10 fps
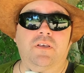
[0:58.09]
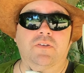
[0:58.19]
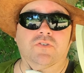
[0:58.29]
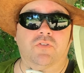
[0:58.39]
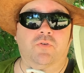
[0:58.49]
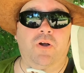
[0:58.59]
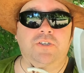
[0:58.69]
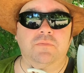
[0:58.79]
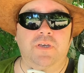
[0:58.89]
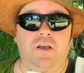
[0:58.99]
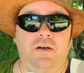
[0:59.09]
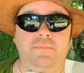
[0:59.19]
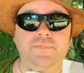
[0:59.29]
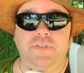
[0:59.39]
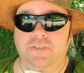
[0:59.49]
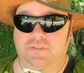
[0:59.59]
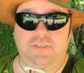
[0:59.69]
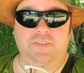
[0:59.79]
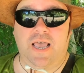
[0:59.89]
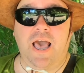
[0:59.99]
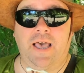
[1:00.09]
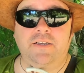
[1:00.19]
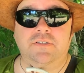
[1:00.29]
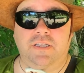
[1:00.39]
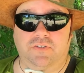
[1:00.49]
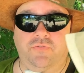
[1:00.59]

So the question becomes, is this axe that's